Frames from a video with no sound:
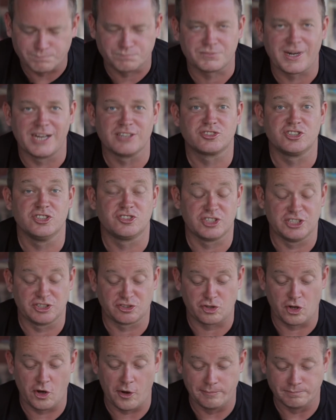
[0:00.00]
That Sisit's
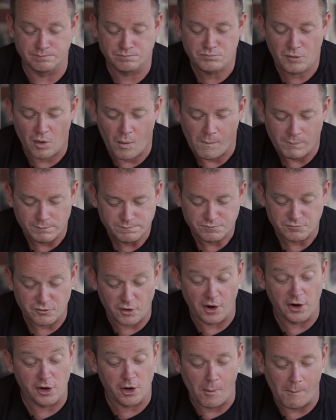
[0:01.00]
good,
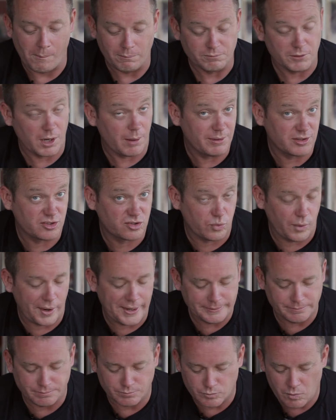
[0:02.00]
very good. A little bit
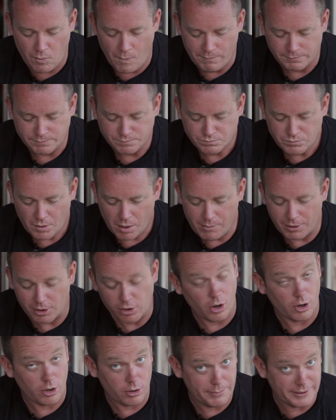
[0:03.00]
sweet, but
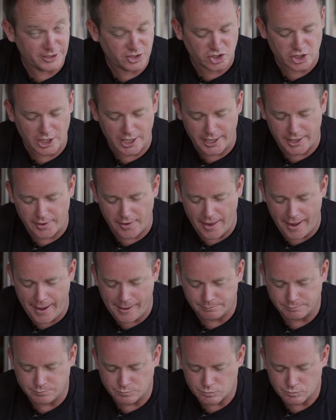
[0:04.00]
got a little bit of chili in there.